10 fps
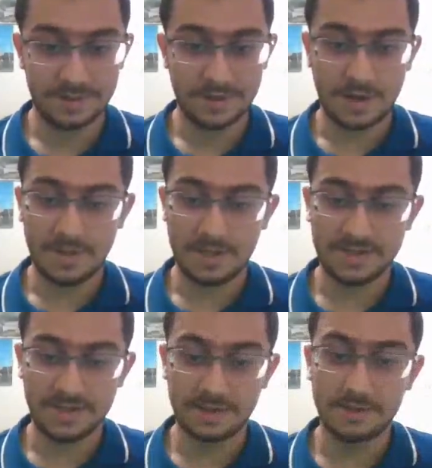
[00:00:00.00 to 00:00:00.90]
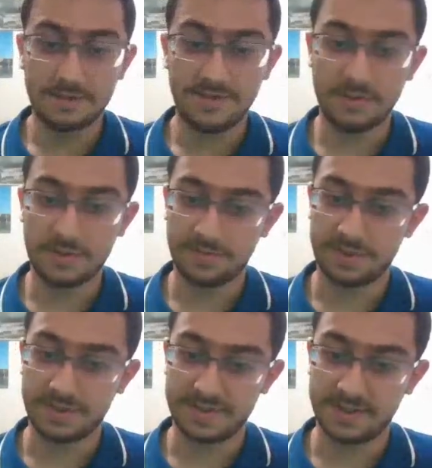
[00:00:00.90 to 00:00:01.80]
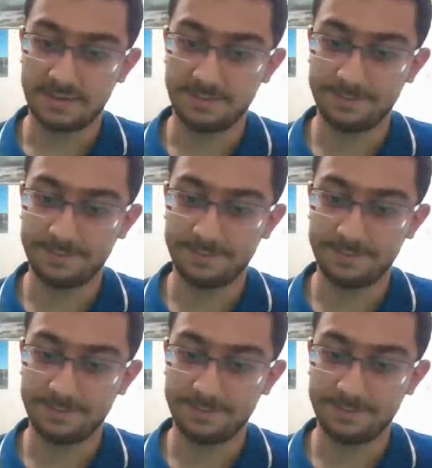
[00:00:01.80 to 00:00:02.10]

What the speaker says: I'm not seeing a good future for this skill.